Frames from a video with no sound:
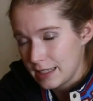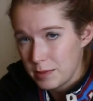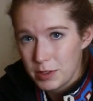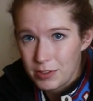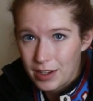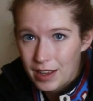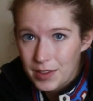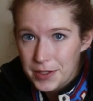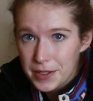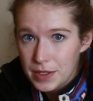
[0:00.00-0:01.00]
get some different
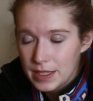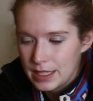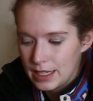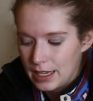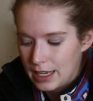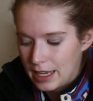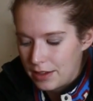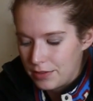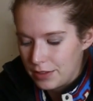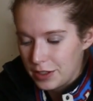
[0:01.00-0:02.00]
colors,
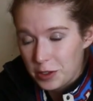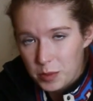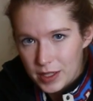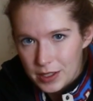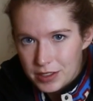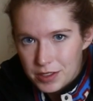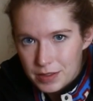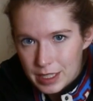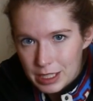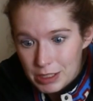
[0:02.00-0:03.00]
have a little bit less
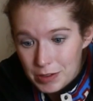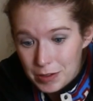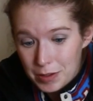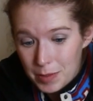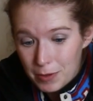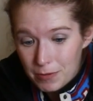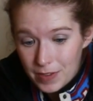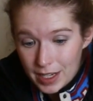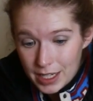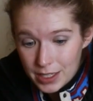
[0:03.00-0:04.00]
of a concern about
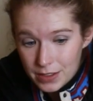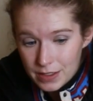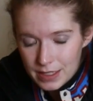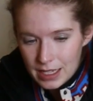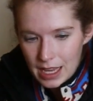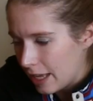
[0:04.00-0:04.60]
fires.